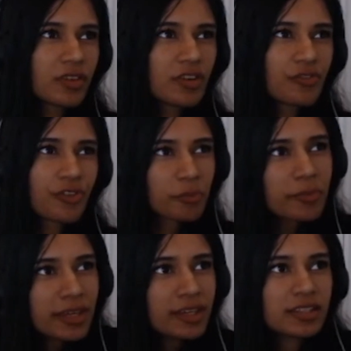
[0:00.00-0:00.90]
for
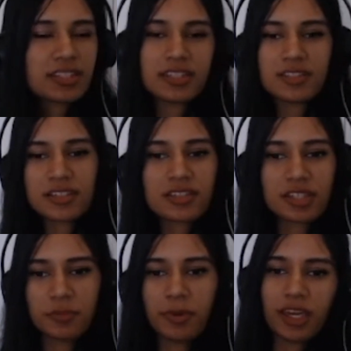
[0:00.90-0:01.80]
me, it's easiest
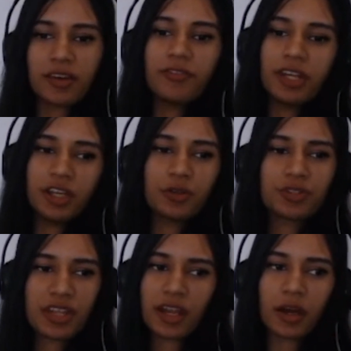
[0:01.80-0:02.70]
to make
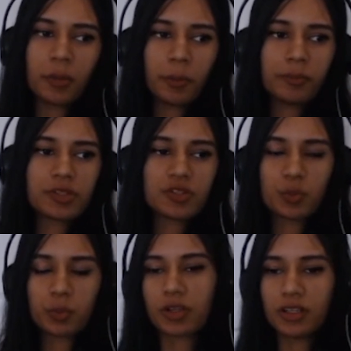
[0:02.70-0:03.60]
videos that I'm
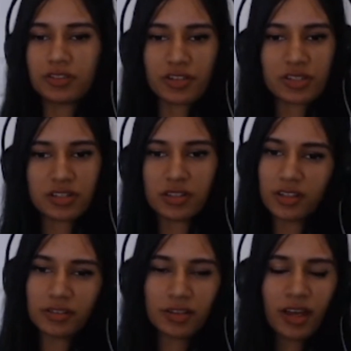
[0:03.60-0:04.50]
super interested
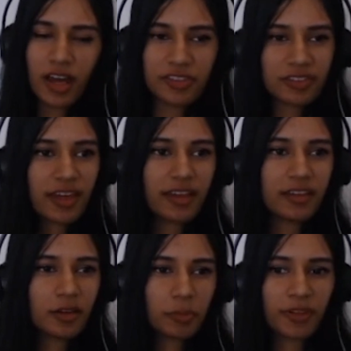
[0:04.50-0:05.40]
in. I think that
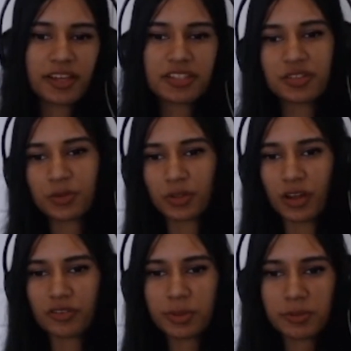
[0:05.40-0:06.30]
applies to a
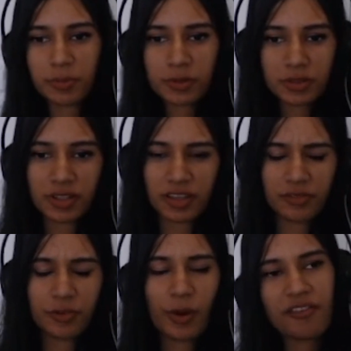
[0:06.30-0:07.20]
lot of people. Like
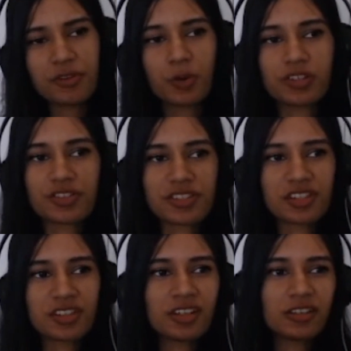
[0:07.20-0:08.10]
if you have no interest
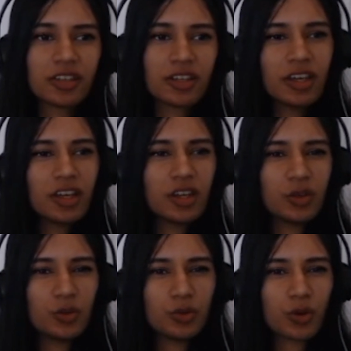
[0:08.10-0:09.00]
in it,
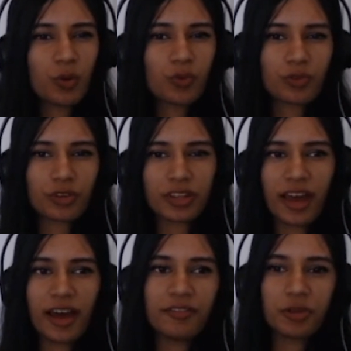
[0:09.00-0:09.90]
you don't really have the